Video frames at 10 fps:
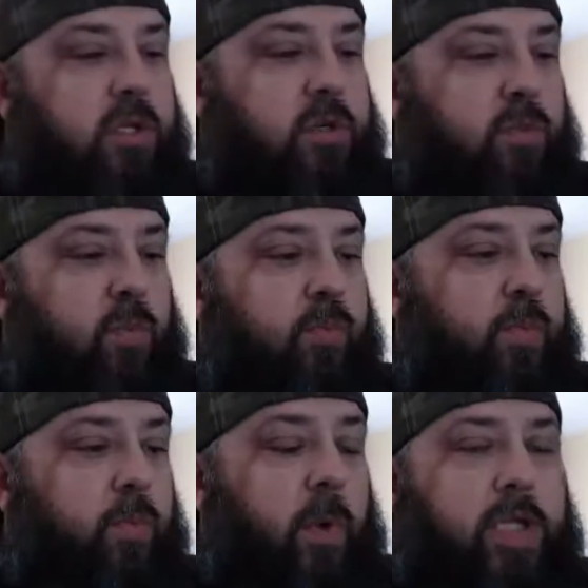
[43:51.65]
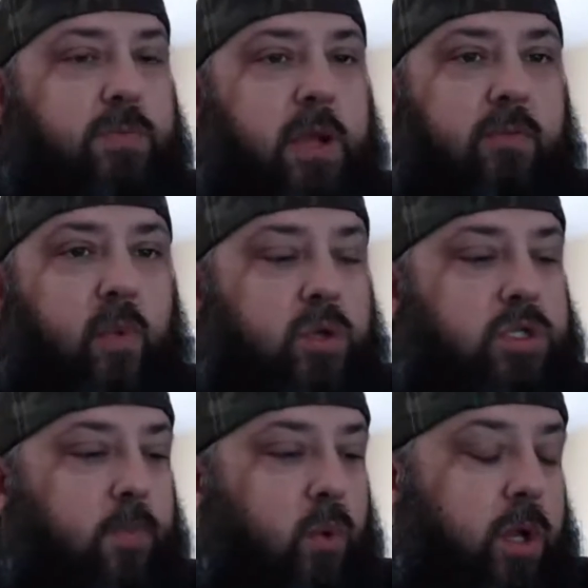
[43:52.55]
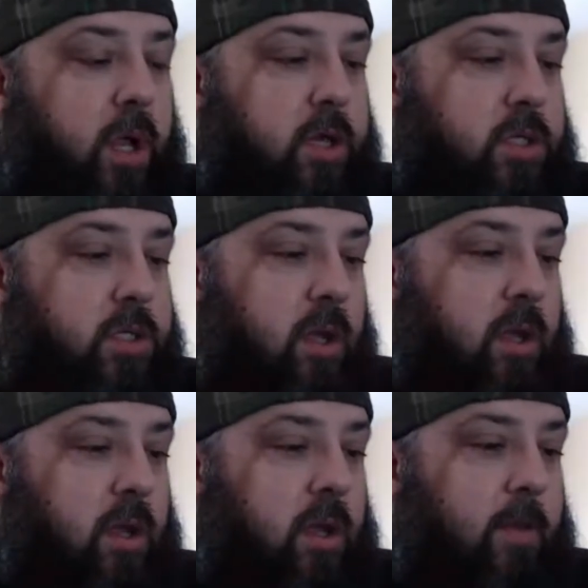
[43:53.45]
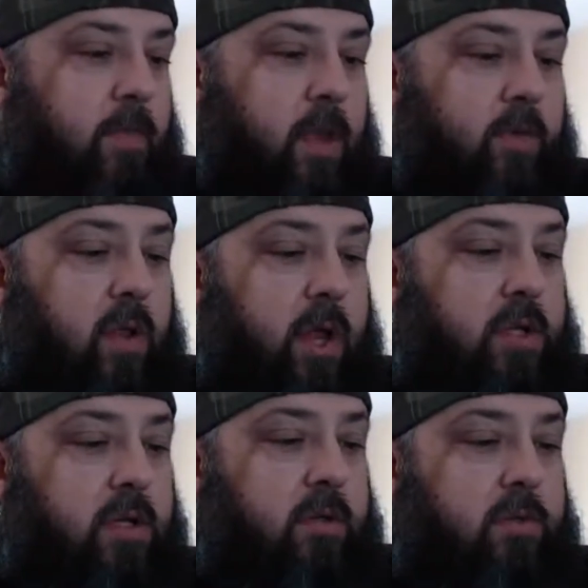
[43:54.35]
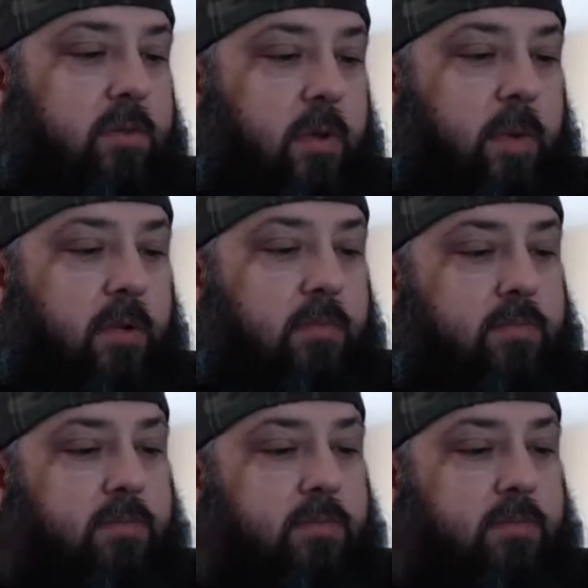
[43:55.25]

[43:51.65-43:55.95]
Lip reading: It just reminds me of more simple days of collecting. I mean,